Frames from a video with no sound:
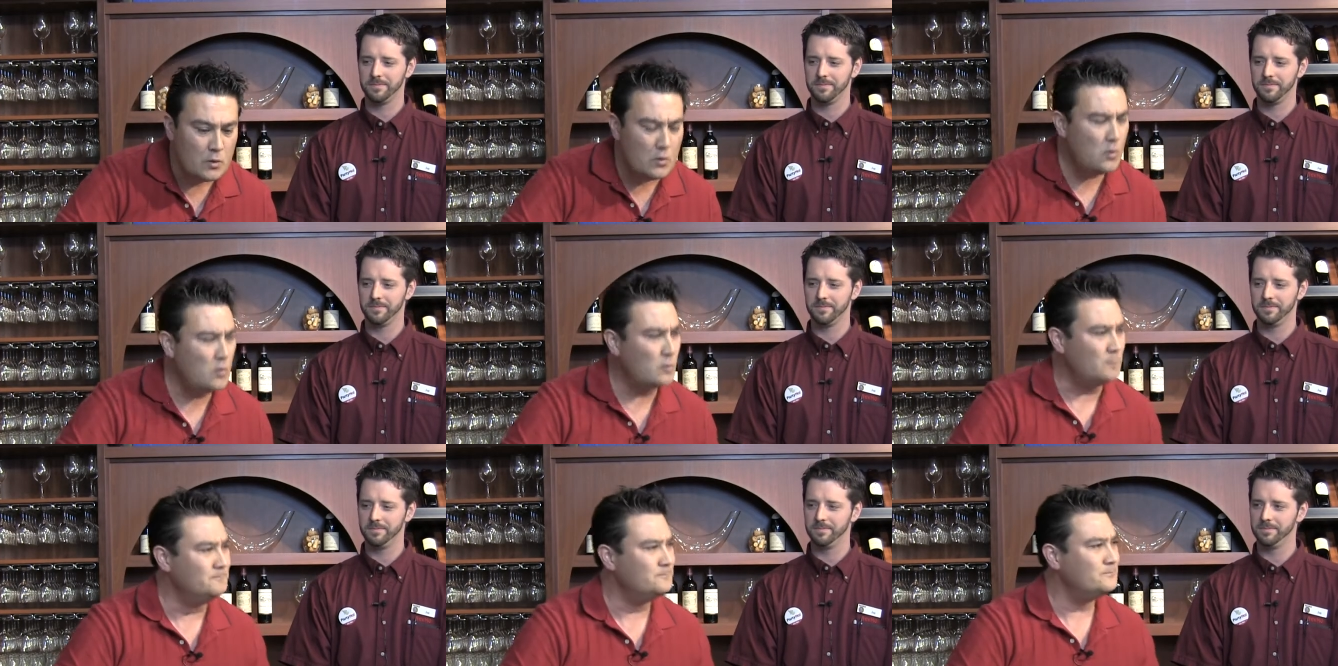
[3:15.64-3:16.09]

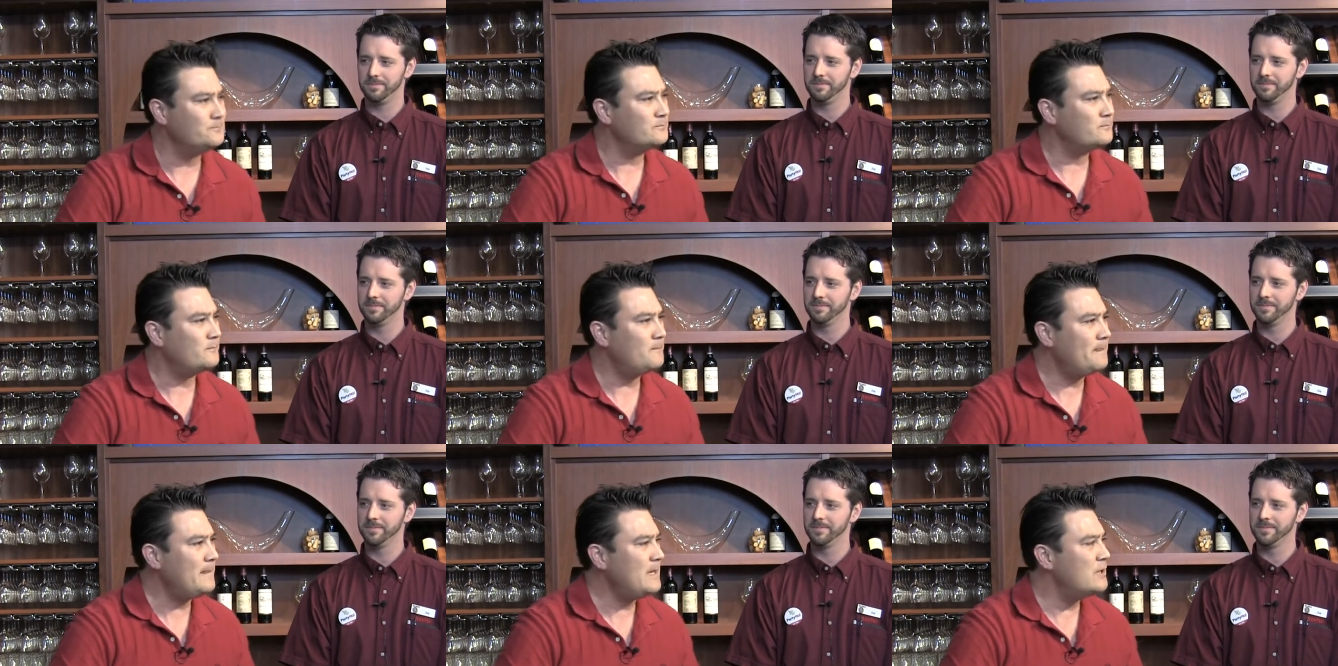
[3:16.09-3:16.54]
Speaker 1: Ooh,
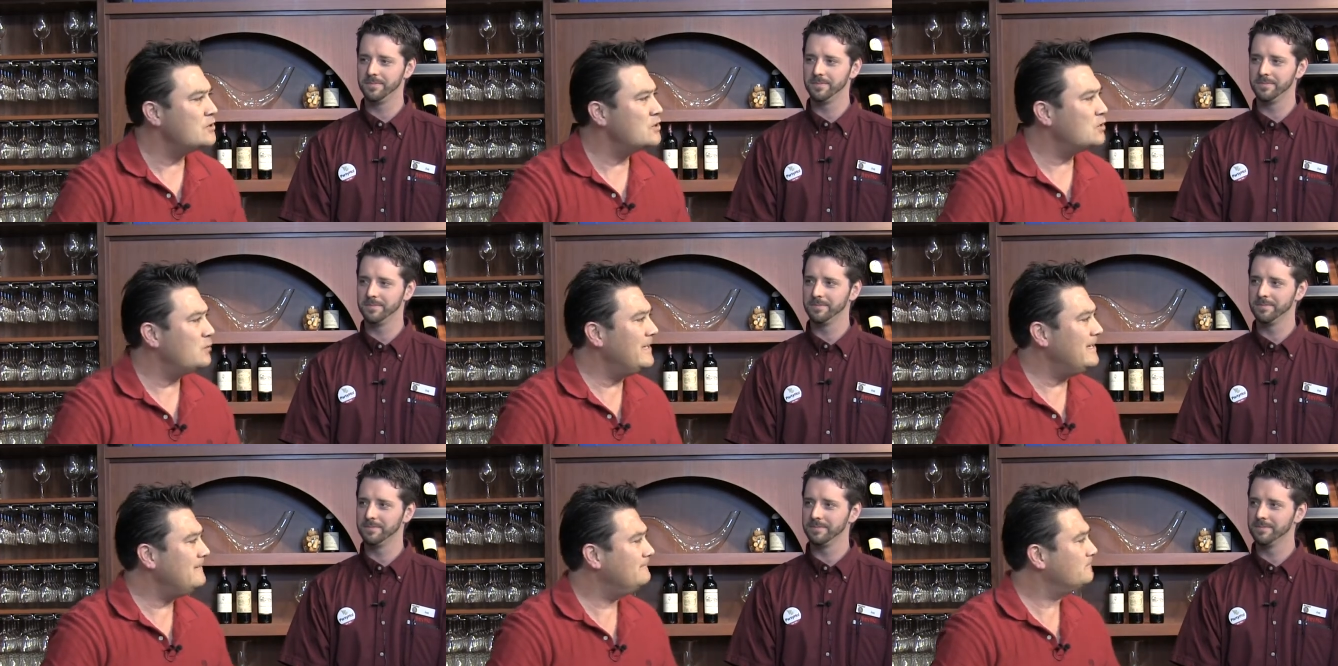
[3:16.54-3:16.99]

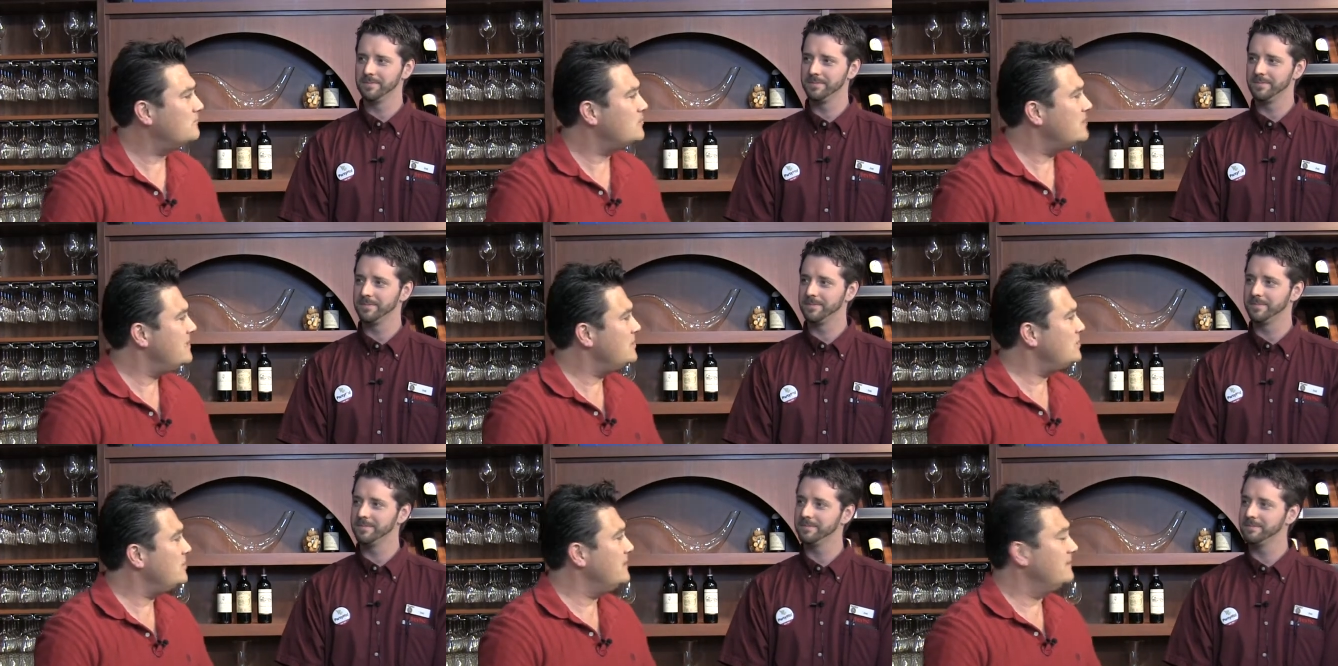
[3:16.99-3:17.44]
sweet,
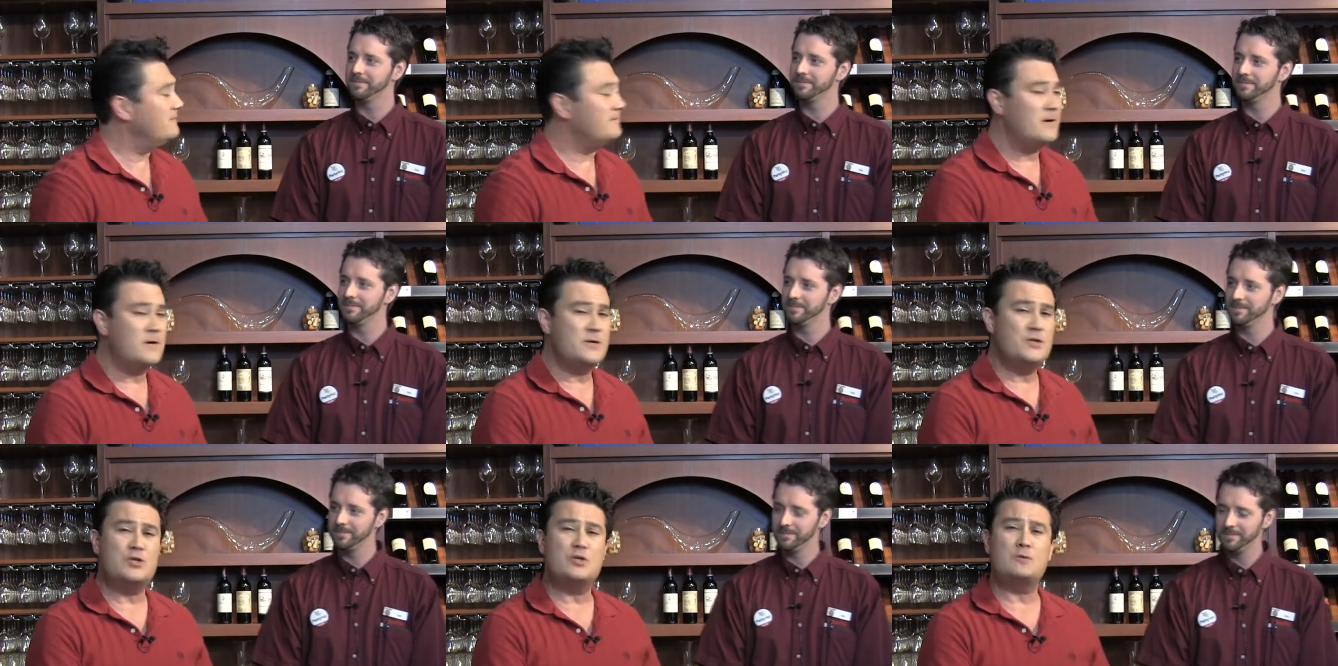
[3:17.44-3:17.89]
tasty, and
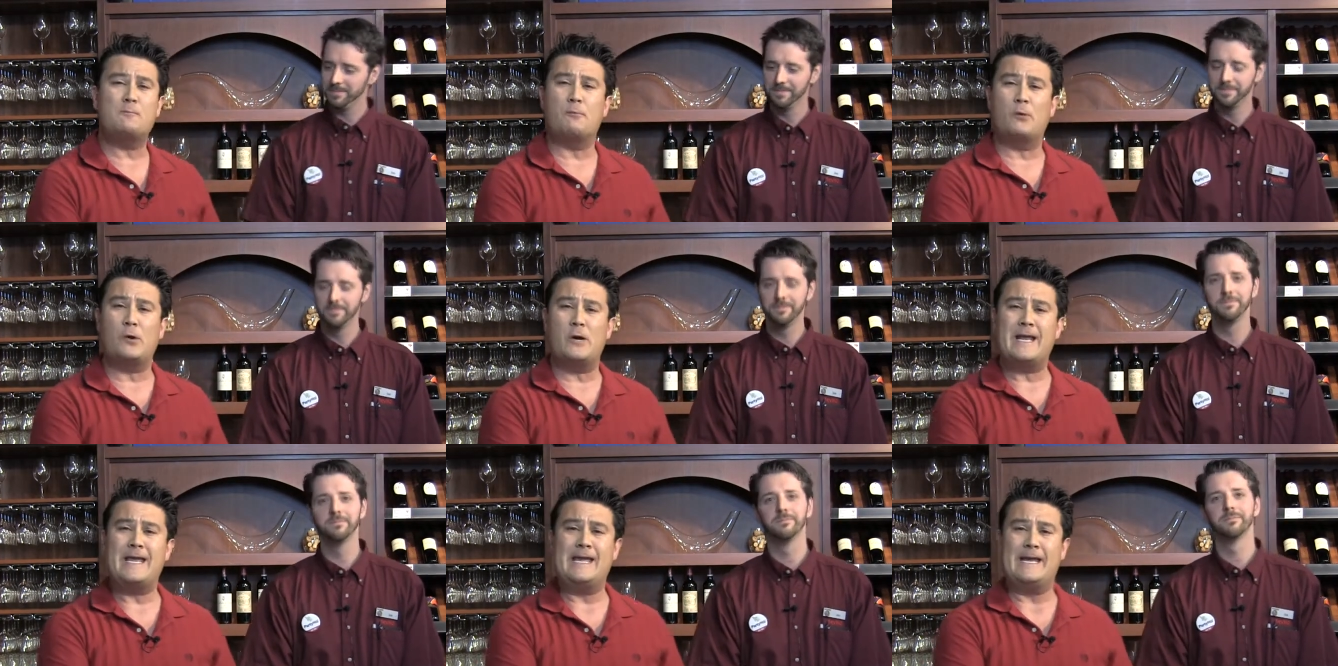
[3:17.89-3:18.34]
very
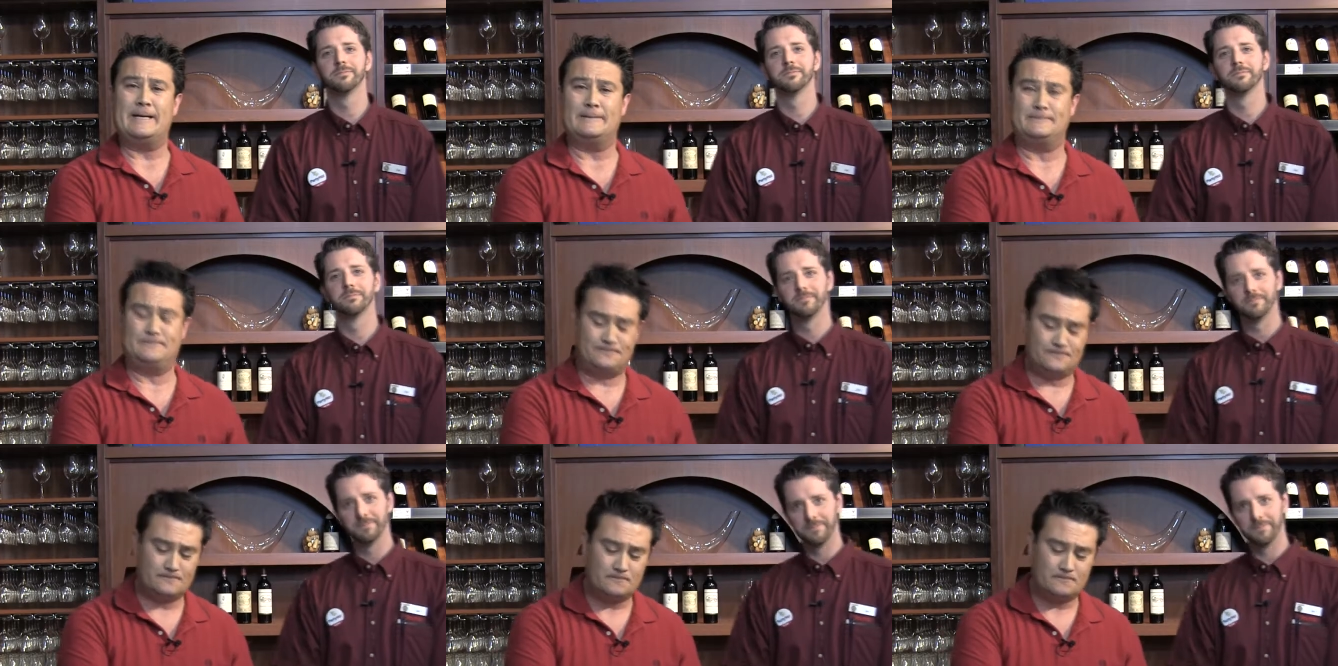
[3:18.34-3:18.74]
springy.